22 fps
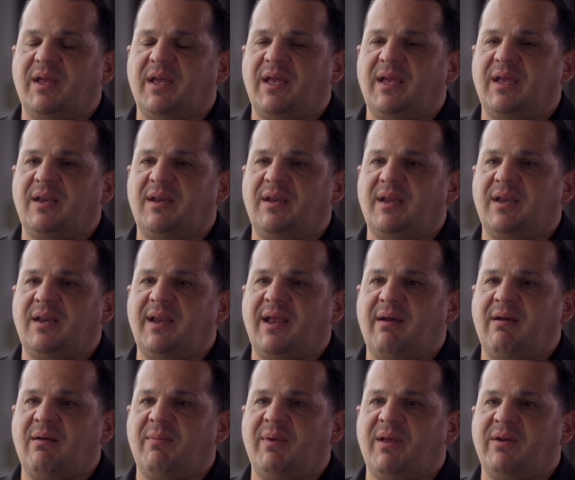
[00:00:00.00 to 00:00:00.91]
and
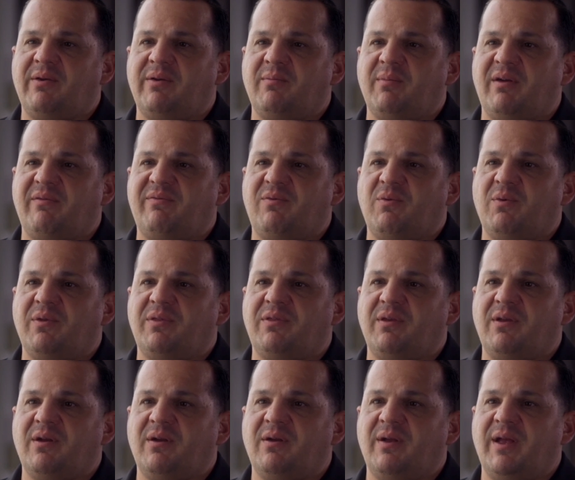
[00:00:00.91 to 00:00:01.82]
now I'm entering my 4th
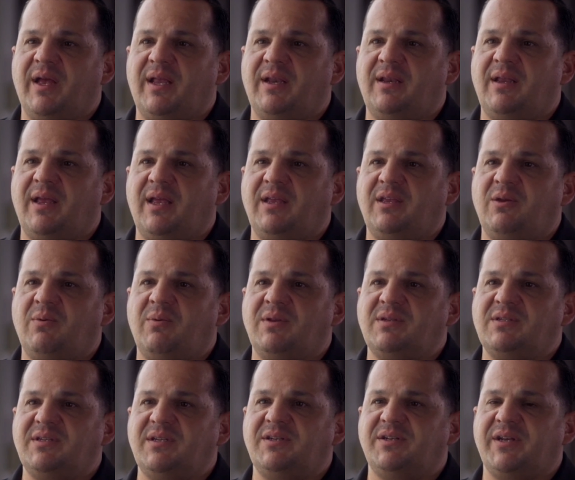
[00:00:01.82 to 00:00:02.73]
year at
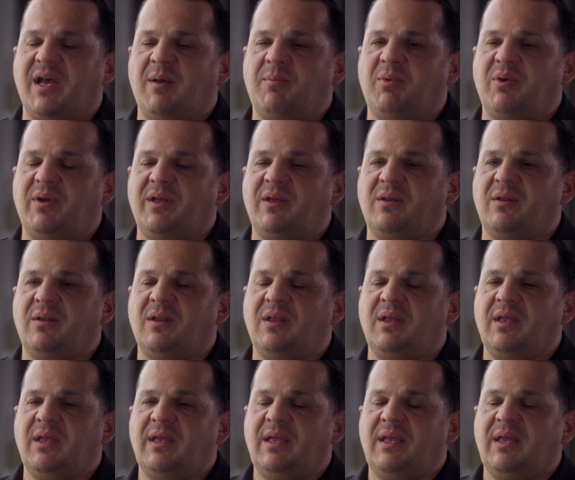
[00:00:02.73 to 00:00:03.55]
UNC Chapel Hill,